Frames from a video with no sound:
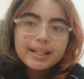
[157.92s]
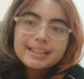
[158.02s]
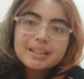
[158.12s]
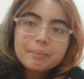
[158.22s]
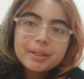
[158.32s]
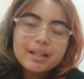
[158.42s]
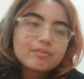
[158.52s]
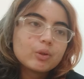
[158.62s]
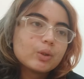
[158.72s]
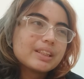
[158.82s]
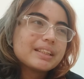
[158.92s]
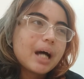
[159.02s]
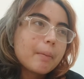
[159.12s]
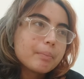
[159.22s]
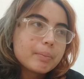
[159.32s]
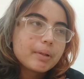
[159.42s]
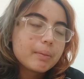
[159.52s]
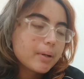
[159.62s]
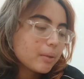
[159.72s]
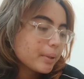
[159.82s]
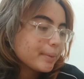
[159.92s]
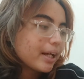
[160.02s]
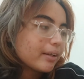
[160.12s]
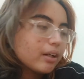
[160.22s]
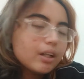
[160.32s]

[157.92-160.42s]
And it's something I've told some people about, maybe like